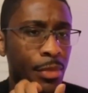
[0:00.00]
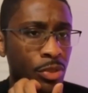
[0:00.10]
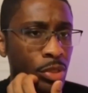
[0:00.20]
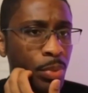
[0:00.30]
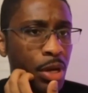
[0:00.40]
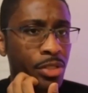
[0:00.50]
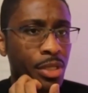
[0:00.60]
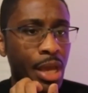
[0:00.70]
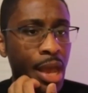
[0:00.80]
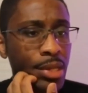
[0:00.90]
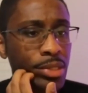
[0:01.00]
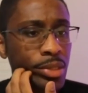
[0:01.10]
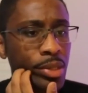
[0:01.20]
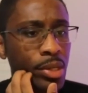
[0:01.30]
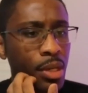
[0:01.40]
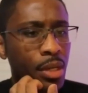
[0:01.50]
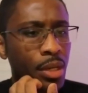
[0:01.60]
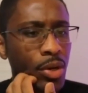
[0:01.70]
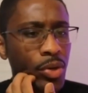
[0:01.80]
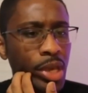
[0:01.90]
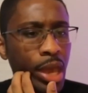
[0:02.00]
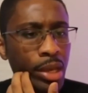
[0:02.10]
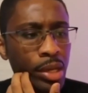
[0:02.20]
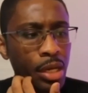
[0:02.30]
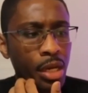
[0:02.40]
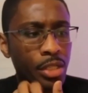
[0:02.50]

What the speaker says: That's what the parent's going to ask. Okay,